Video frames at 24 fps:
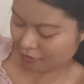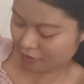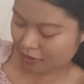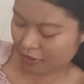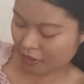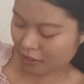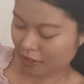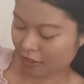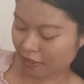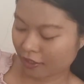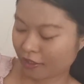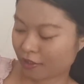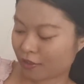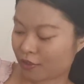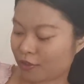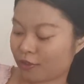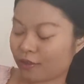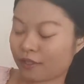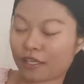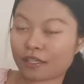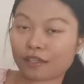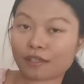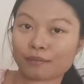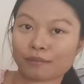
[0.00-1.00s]
tugging
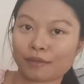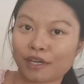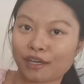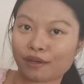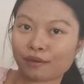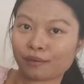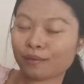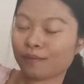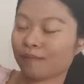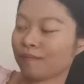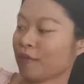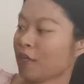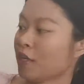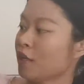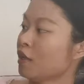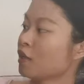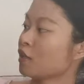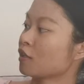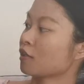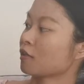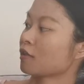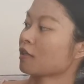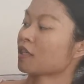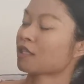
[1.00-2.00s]
to get them out.
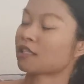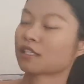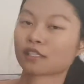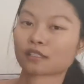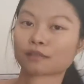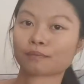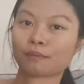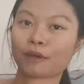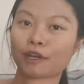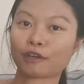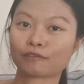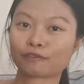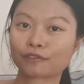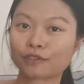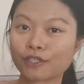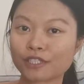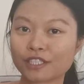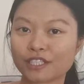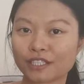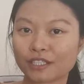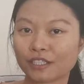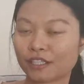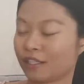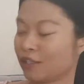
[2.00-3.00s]
So this is my
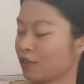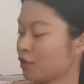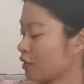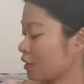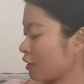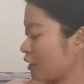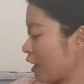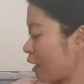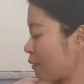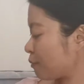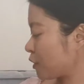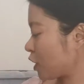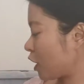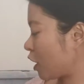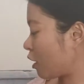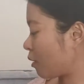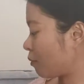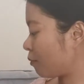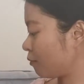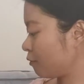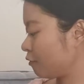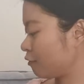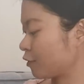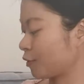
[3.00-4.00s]
14-inch
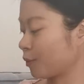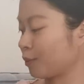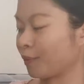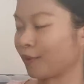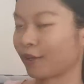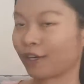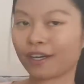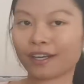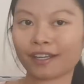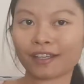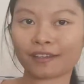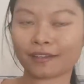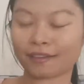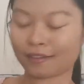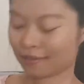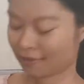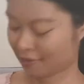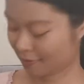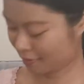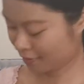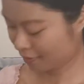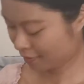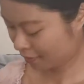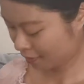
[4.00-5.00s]
laptop for work.
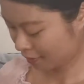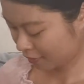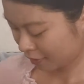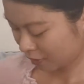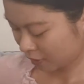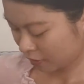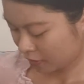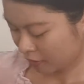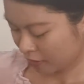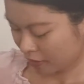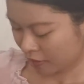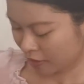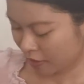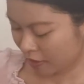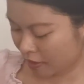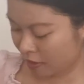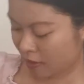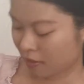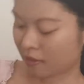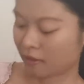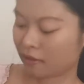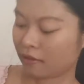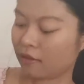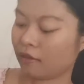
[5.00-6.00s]

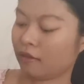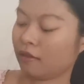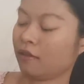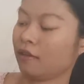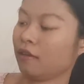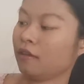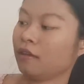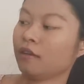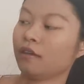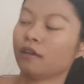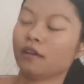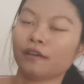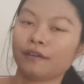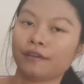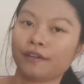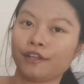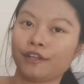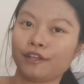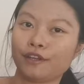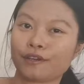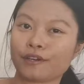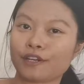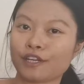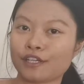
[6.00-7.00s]
And
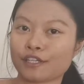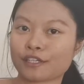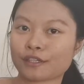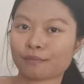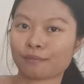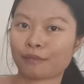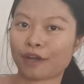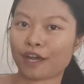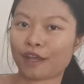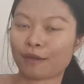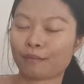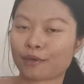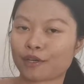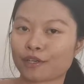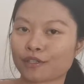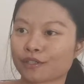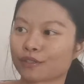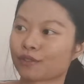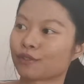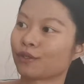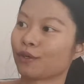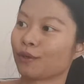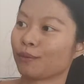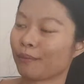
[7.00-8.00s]
here is my
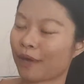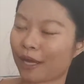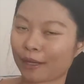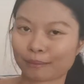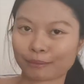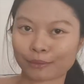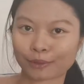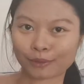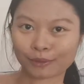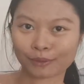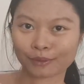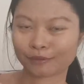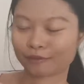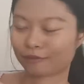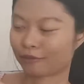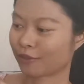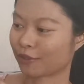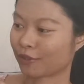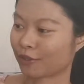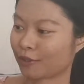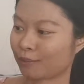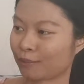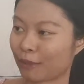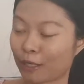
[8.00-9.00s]
personal MacBook
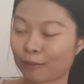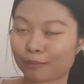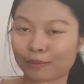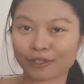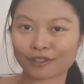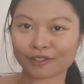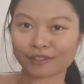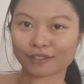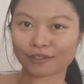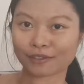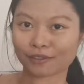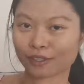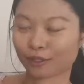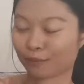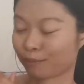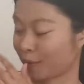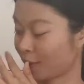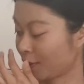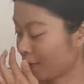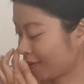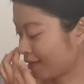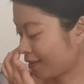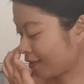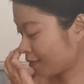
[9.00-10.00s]
for my personal
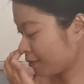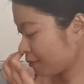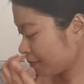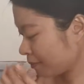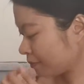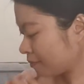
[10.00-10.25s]
computing.